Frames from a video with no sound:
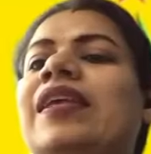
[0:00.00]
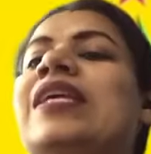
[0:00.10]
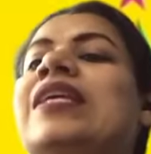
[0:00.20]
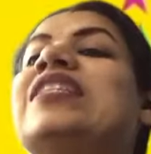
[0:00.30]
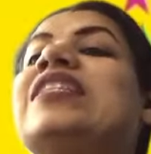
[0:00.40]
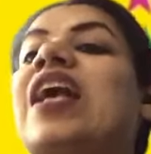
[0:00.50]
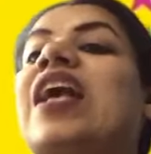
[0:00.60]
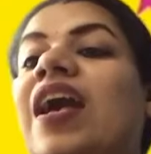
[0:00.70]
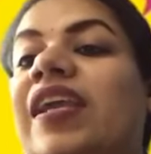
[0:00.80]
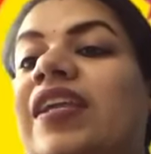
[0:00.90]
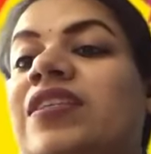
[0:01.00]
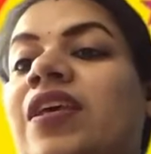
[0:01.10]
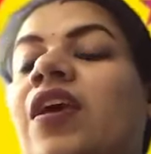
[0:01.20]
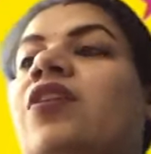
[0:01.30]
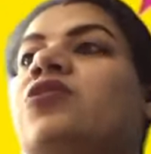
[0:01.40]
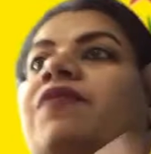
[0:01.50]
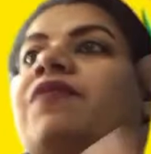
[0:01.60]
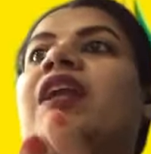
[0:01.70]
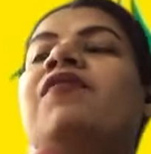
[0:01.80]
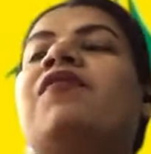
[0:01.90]
the science. So
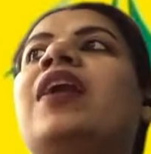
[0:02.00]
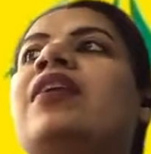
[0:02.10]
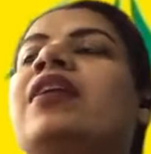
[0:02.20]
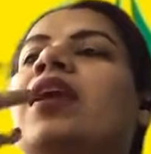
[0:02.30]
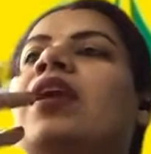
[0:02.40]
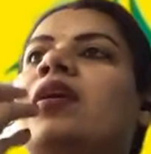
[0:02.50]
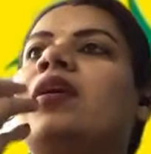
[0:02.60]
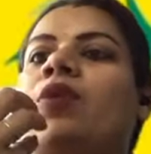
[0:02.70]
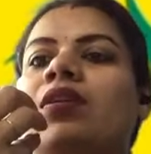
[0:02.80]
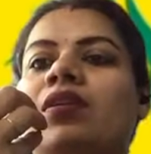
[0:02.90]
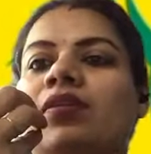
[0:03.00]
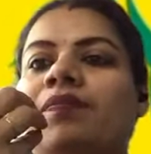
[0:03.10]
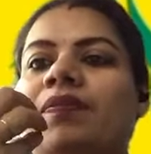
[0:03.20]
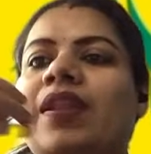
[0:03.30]
if we are drinking the water,